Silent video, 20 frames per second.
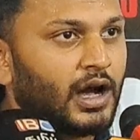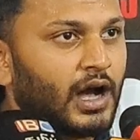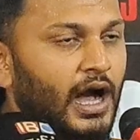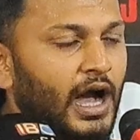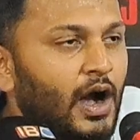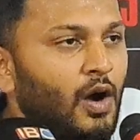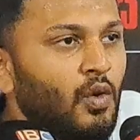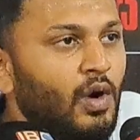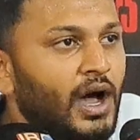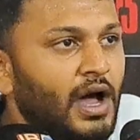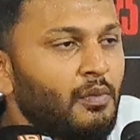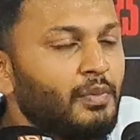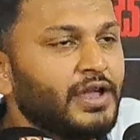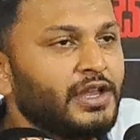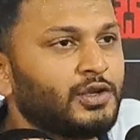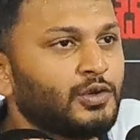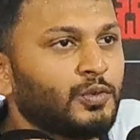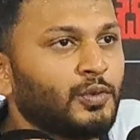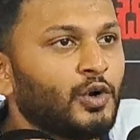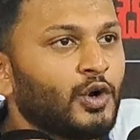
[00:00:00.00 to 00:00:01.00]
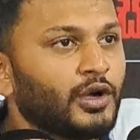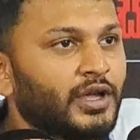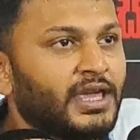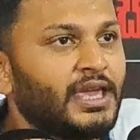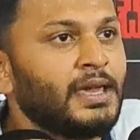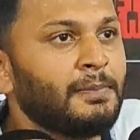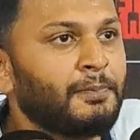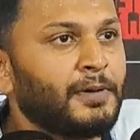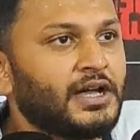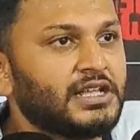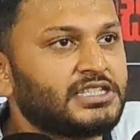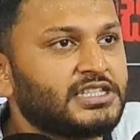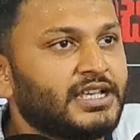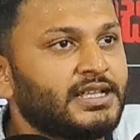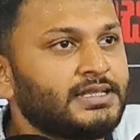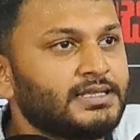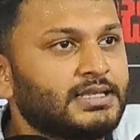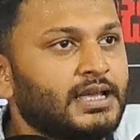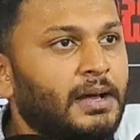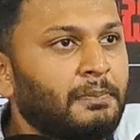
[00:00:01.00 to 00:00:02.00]
How are we to keep our
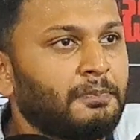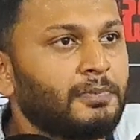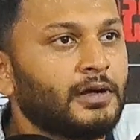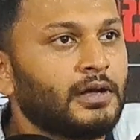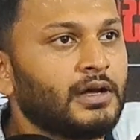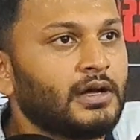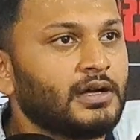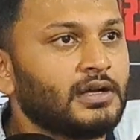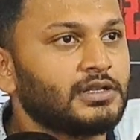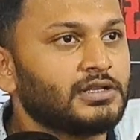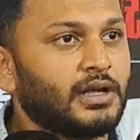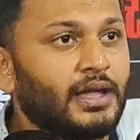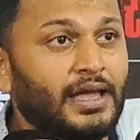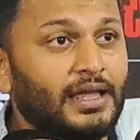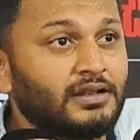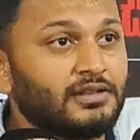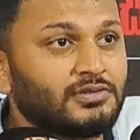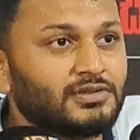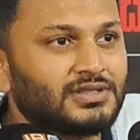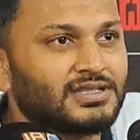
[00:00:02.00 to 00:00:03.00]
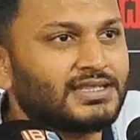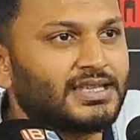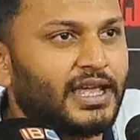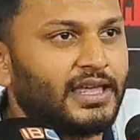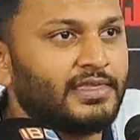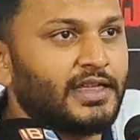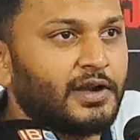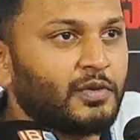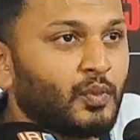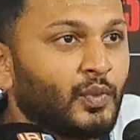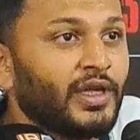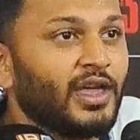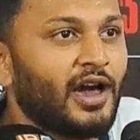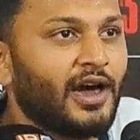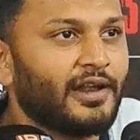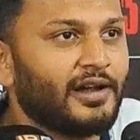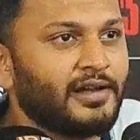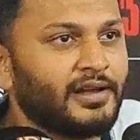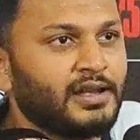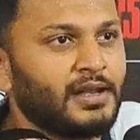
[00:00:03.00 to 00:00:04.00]
chins up and say that we
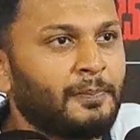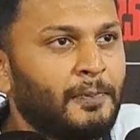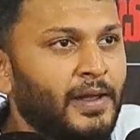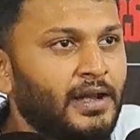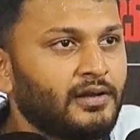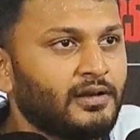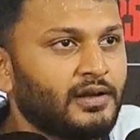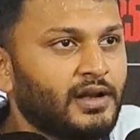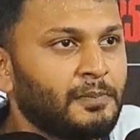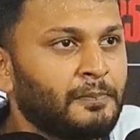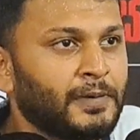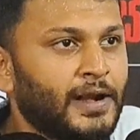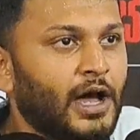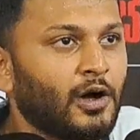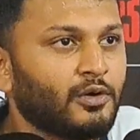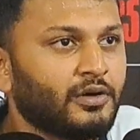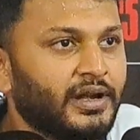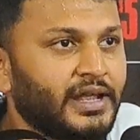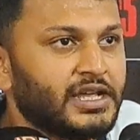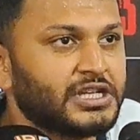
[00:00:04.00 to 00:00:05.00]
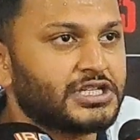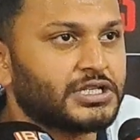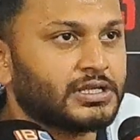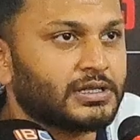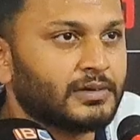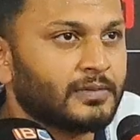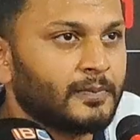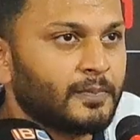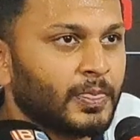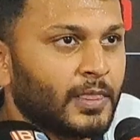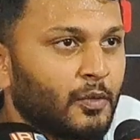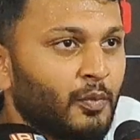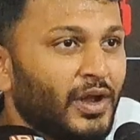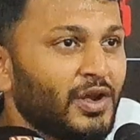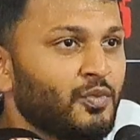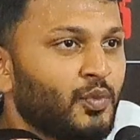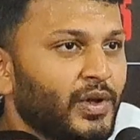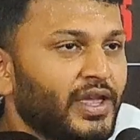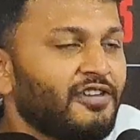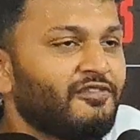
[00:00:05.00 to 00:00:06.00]
are an independent and proud nation
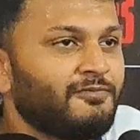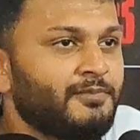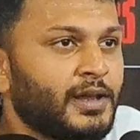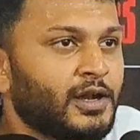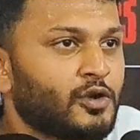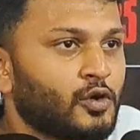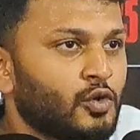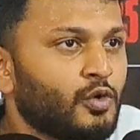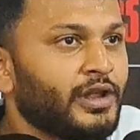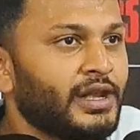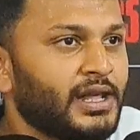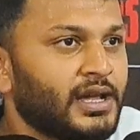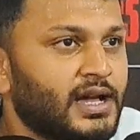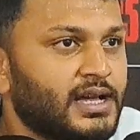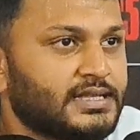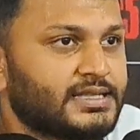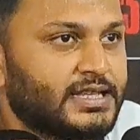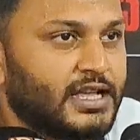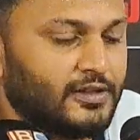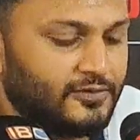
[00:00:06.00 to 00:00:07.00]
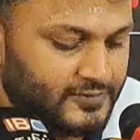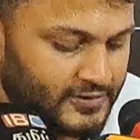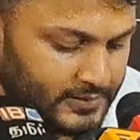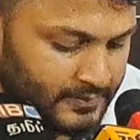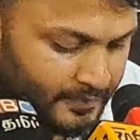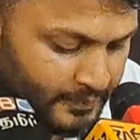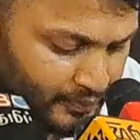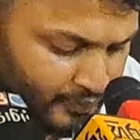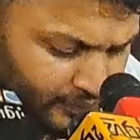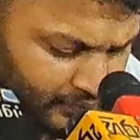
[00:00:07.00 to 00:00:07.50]
when we've been ruining ourselves?